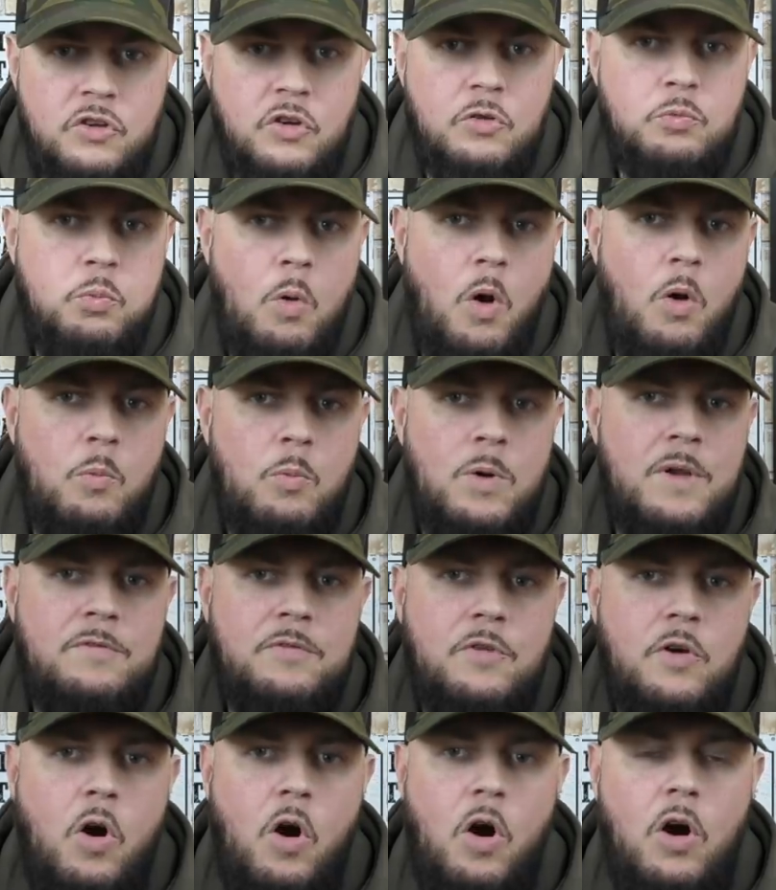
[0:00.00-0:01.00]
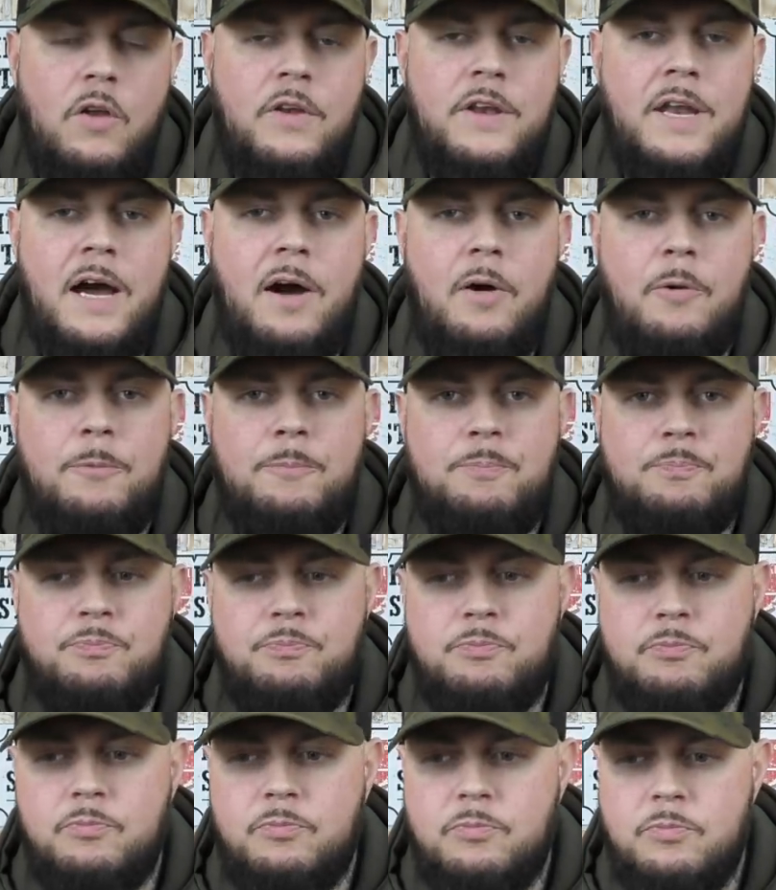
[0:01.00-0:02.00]
just what we've got. Now,
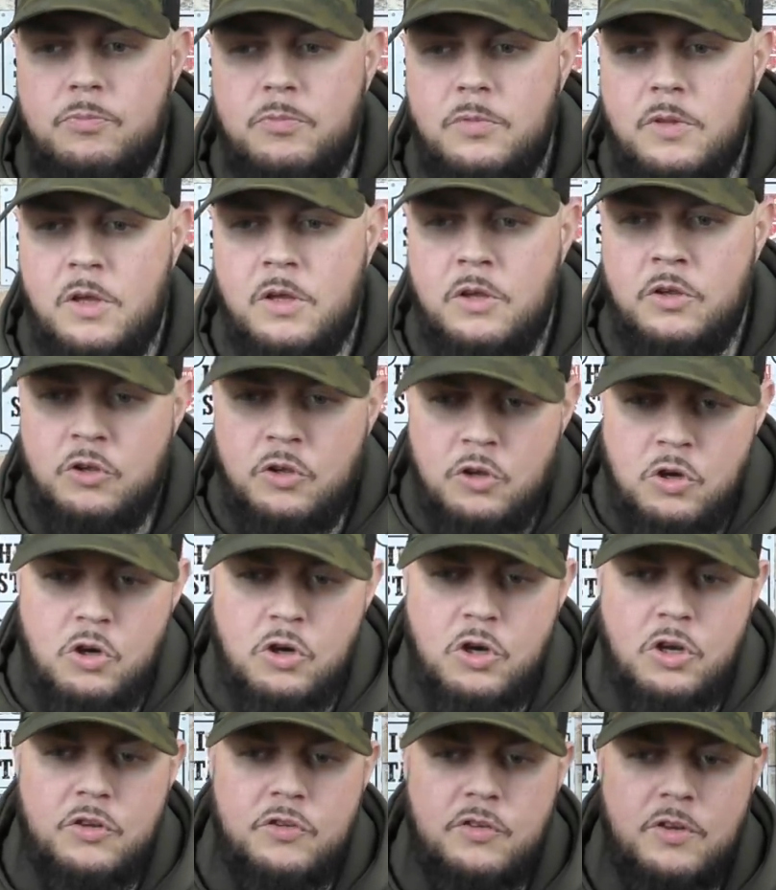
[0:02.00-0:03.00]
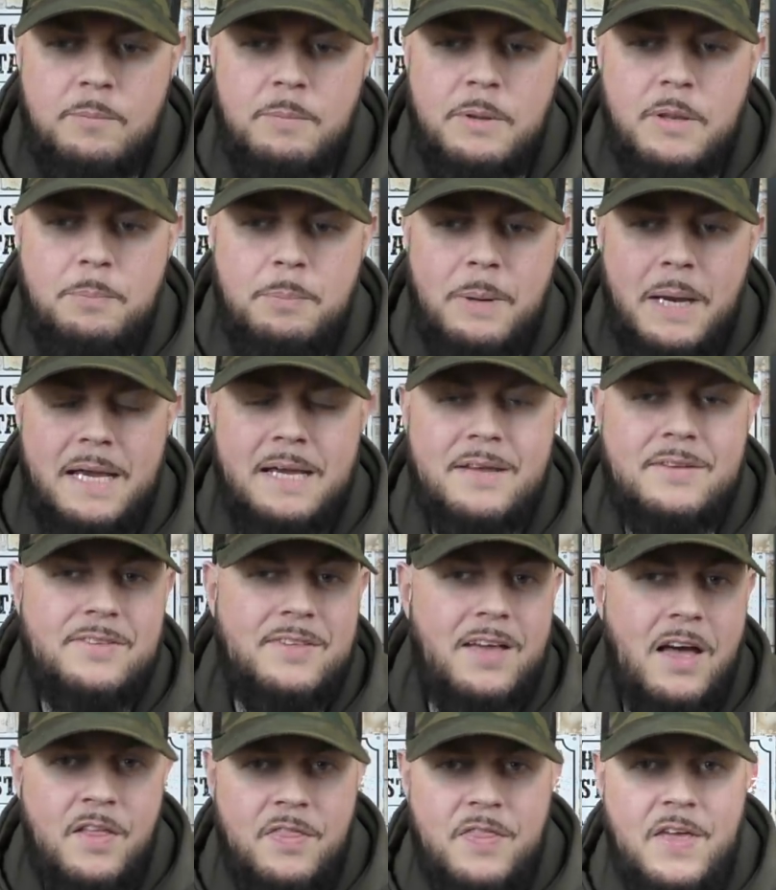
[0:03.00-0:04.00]
you look at some of the players
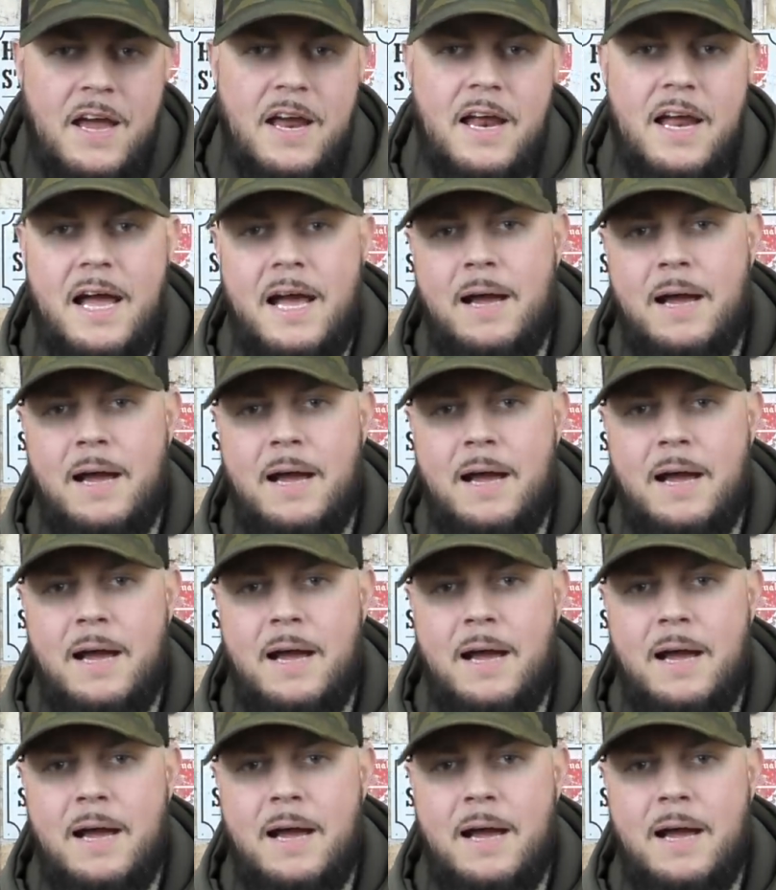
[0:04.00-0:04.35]
that are there